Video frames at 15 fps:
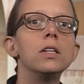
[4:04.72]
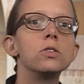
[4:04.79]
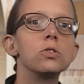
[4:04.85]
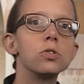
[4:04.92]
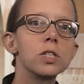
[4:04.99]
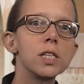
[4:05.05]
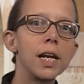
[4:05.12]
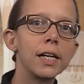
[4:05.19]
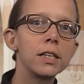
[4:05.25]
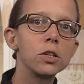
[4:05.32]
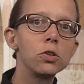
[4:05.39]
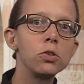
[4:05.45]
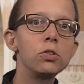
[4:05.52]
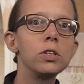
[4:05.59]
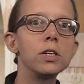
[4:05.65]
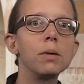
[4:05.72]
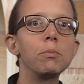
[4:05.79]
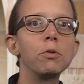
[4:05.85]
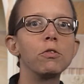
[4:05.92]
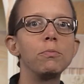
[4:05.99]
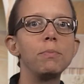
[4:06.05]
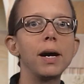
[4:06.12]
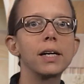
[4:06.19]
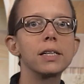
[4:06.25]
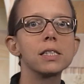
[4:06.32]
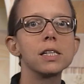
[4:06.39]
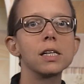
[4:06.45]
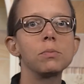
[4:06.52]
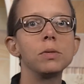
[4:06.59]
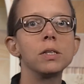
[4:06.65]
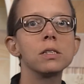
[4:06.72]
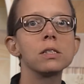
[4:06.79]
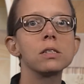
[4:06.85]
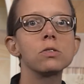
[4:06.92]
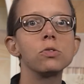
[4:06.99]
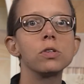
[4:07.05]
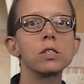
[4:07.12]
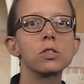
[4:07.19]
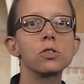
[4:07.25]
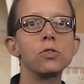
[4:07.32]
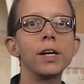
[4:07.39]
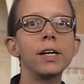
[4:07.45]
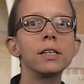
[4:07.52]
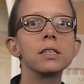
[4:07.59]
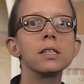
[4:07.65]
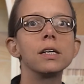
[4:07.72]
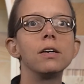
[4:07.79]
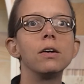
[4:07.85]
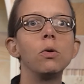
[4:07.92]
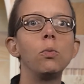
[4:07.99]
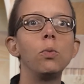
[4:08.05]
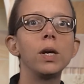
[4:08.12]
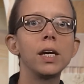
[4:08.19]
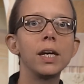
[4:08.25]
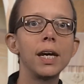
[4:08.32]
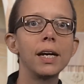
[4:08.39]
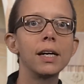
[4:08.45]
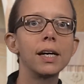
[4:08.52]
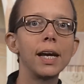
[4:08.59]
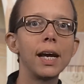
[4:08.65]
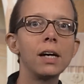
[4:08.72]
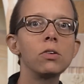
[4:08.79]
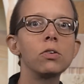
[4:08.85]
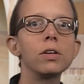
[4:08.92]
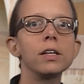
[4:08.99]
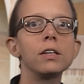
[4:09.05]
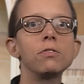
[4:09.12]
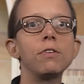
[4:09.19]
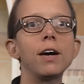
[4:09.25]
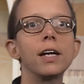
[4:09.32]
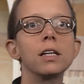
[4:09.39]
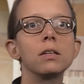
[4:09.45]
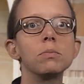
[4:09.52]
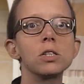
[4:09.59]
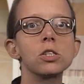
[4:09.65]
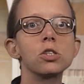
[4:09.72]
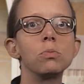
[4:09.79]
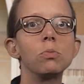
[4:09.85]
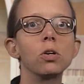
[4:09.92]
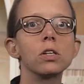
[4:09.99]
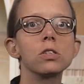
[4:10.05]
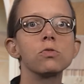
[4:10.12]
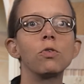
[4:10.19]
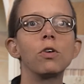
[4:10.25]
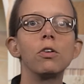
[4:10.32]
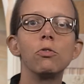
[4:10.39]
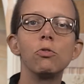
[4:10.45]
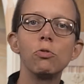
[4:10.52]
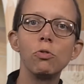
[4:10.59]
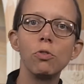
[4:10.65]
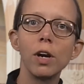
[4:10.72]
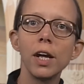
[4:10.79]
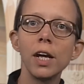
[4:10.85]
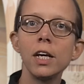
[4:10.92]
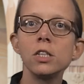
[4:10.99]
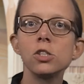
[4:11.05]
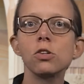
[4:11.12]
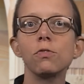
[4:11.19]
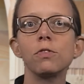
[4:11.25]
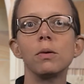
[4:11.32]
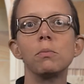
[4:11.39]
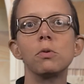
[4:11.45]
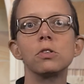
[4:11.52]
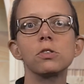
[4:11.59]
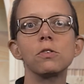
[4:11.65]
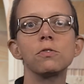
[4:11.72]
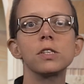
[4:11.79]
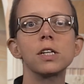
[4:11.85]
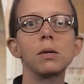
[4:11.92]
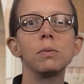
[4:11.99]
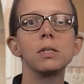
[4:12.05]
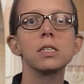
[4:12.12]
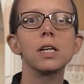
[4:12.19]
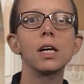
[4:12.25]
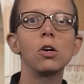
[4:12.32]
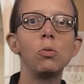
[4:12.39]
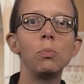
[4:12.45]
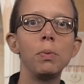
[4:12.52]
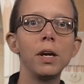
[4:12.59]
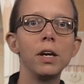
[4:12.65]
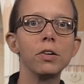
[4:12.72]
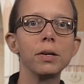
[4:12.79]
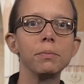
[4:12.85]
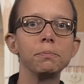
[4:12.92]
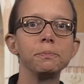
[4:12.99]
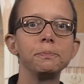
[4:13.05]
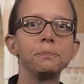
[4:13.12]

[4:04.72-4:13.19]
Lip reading: To select a good number of market segments to extract, we can calculate finite mixture models for a range of numbers of segments and compare them.